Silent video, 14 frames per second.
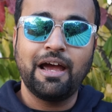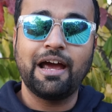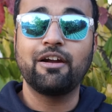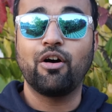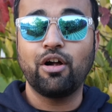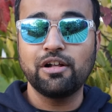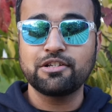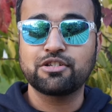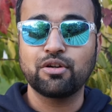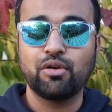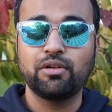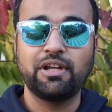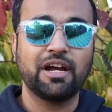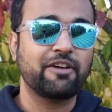And
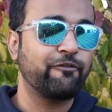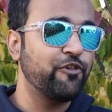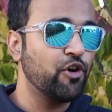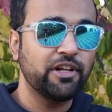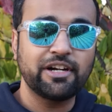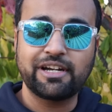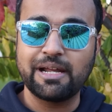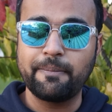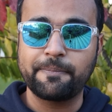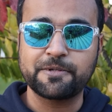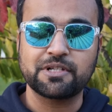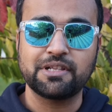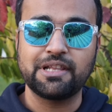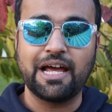also there are a few other
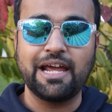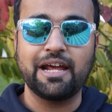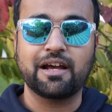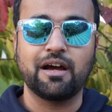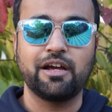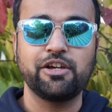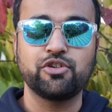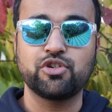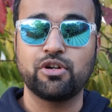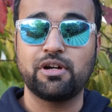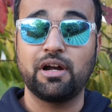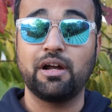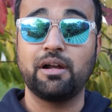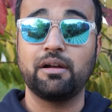tips, like you
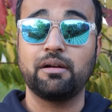should